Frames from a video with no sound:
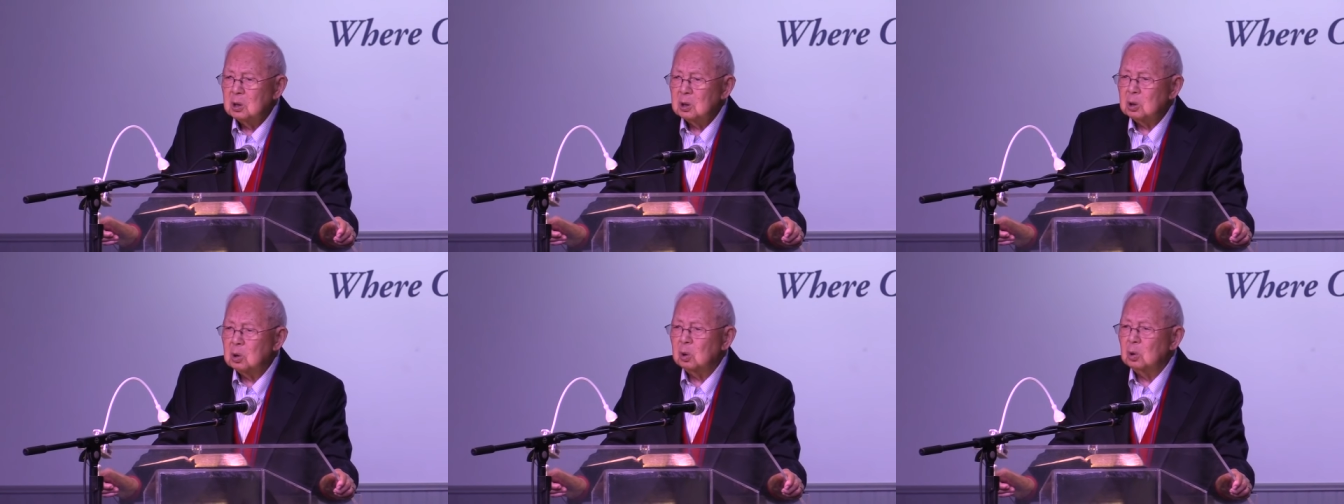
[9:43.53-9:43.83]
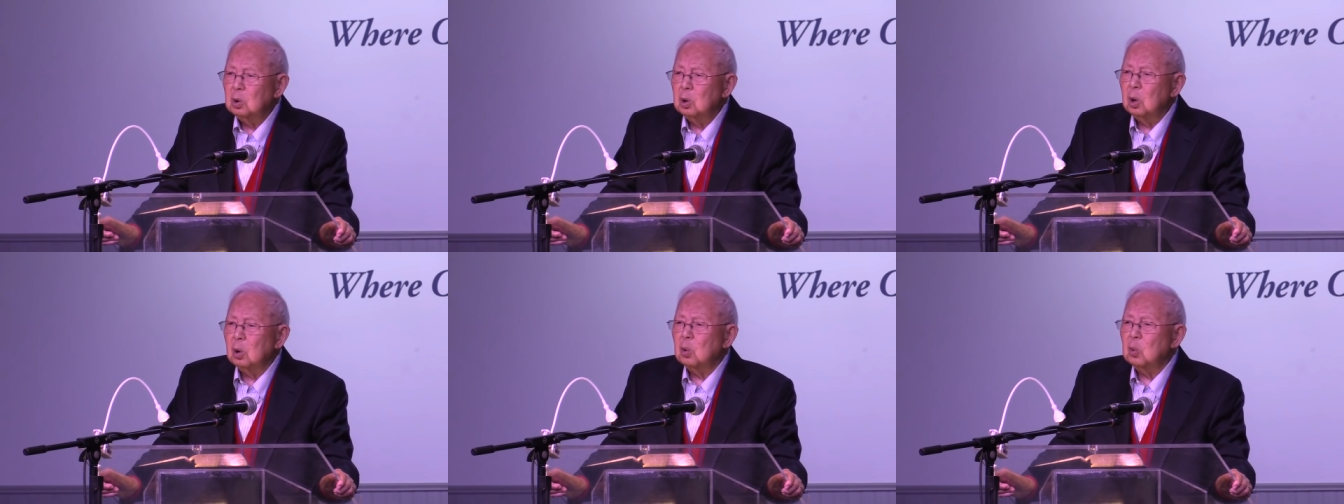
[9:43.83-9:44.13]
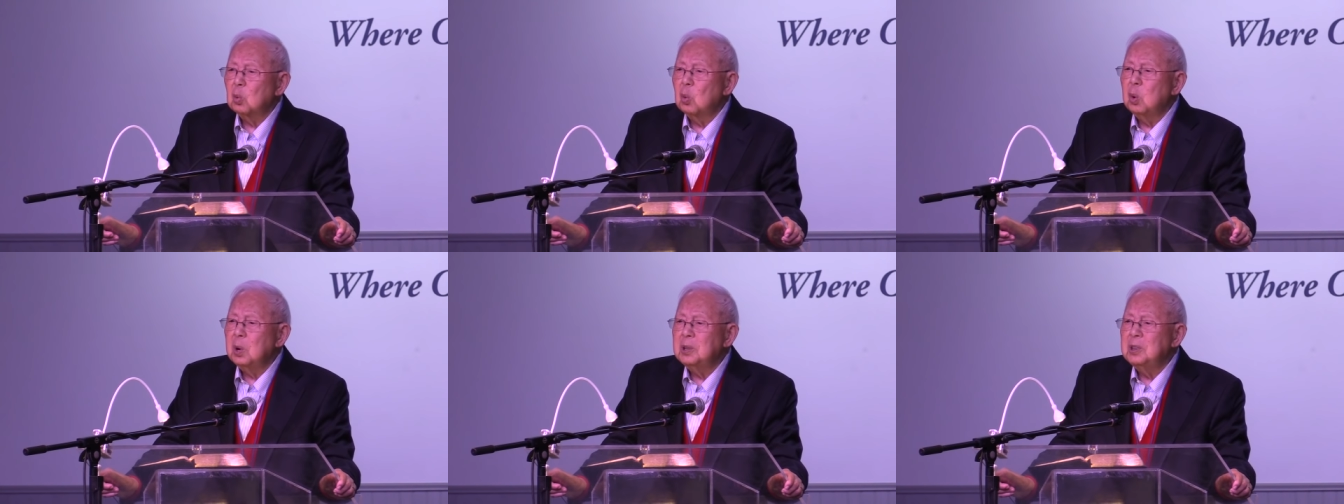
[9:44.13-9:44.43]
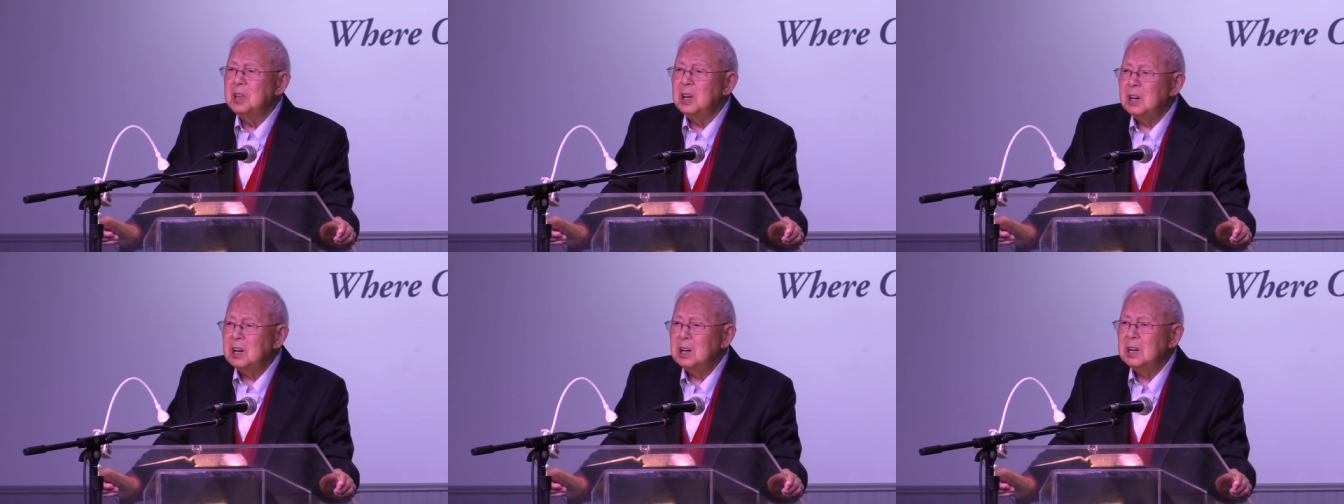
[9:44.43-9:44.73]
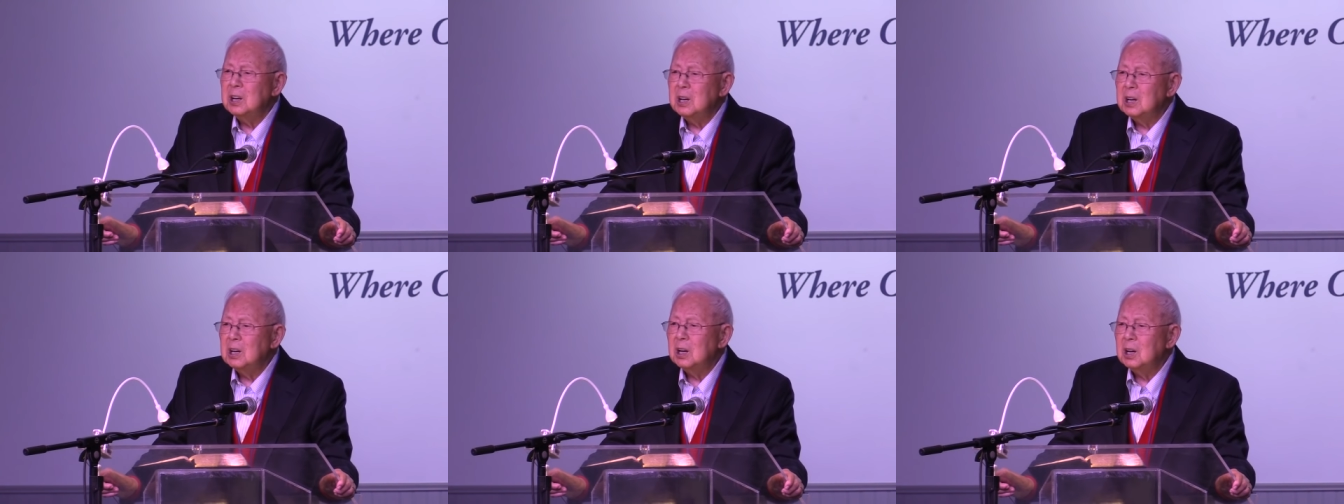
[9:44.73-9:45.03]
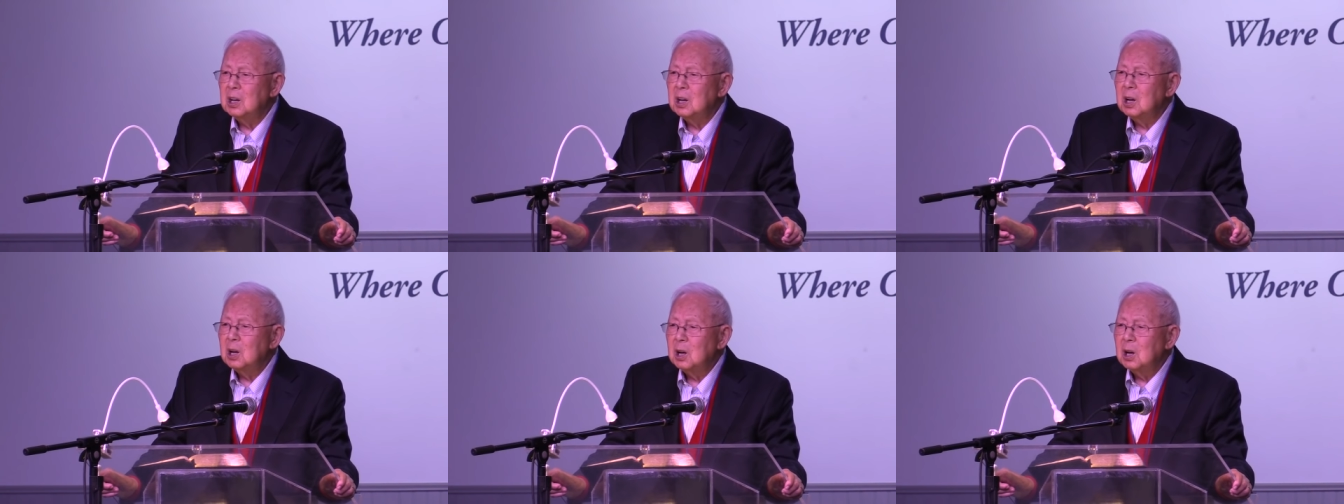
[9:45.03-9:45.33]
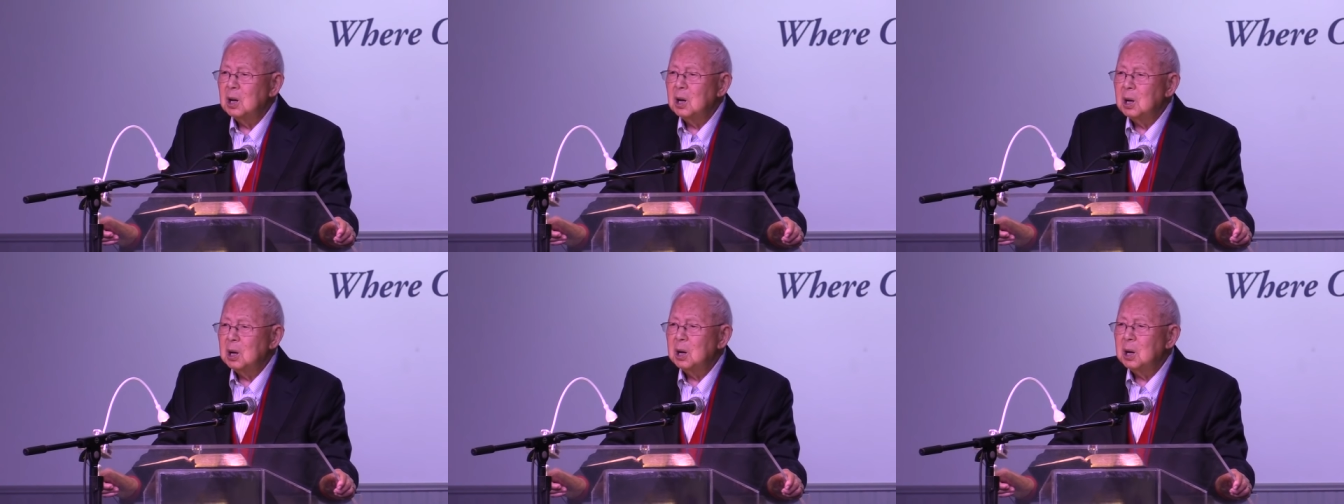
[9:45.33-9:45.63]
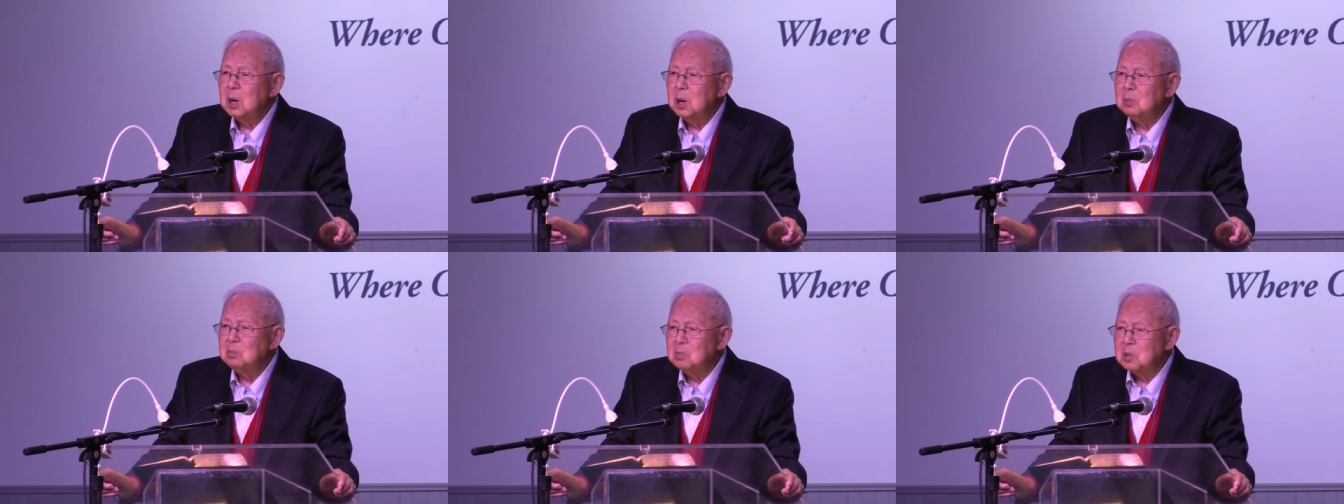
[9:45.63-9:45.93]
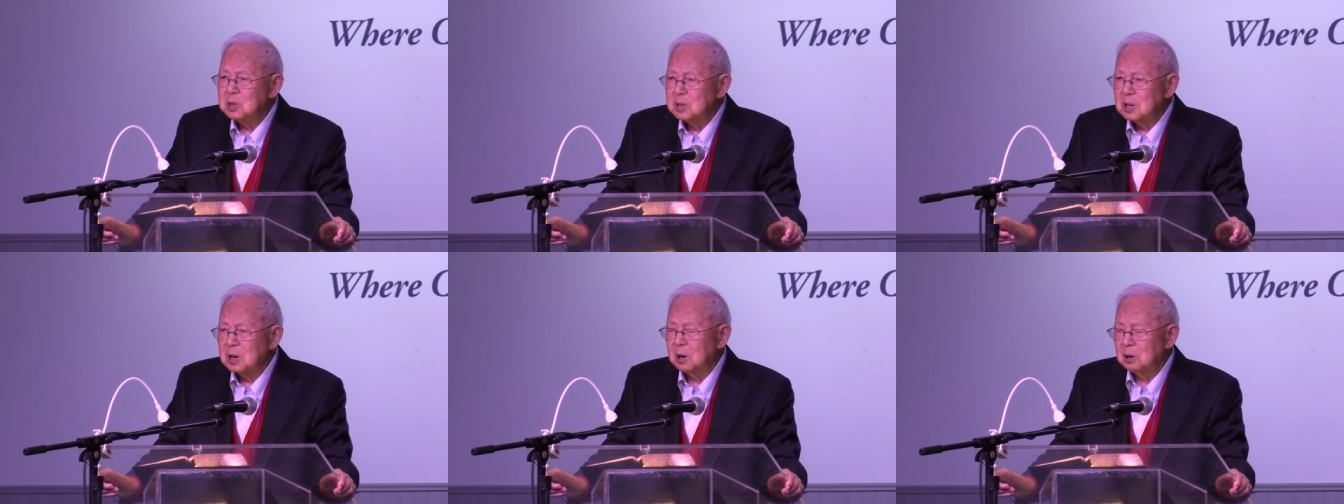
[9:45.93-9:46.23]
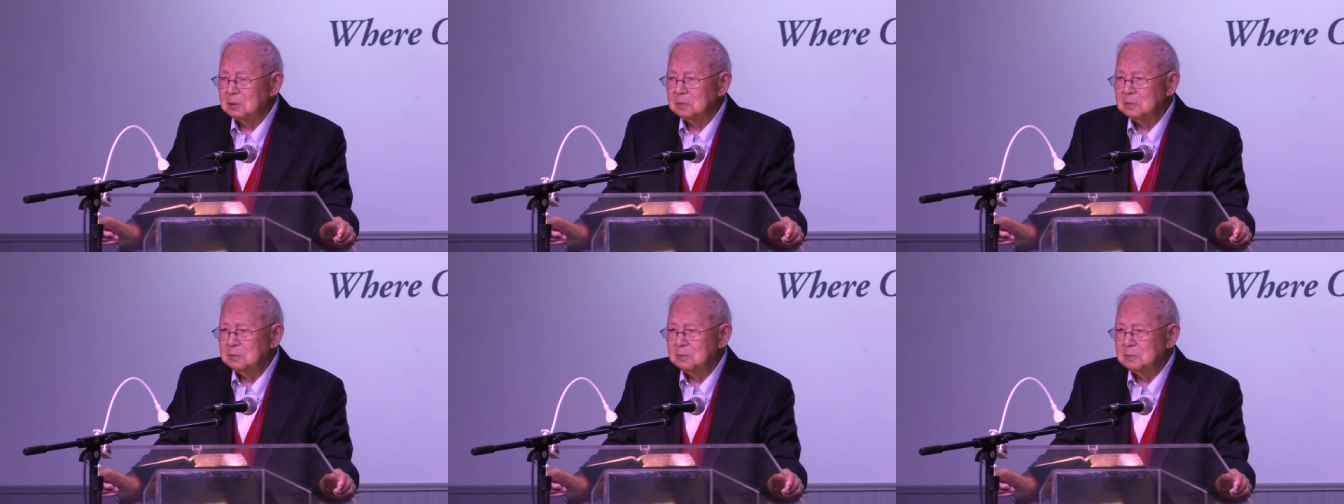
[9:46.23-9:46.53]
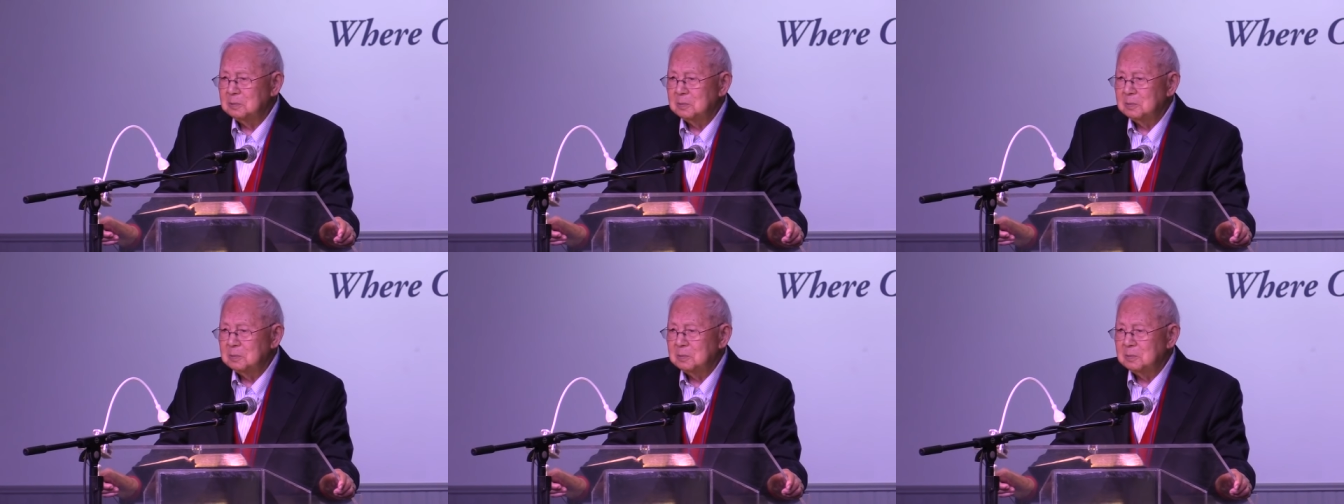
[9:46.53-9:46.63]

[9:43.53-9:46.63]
to look within himself.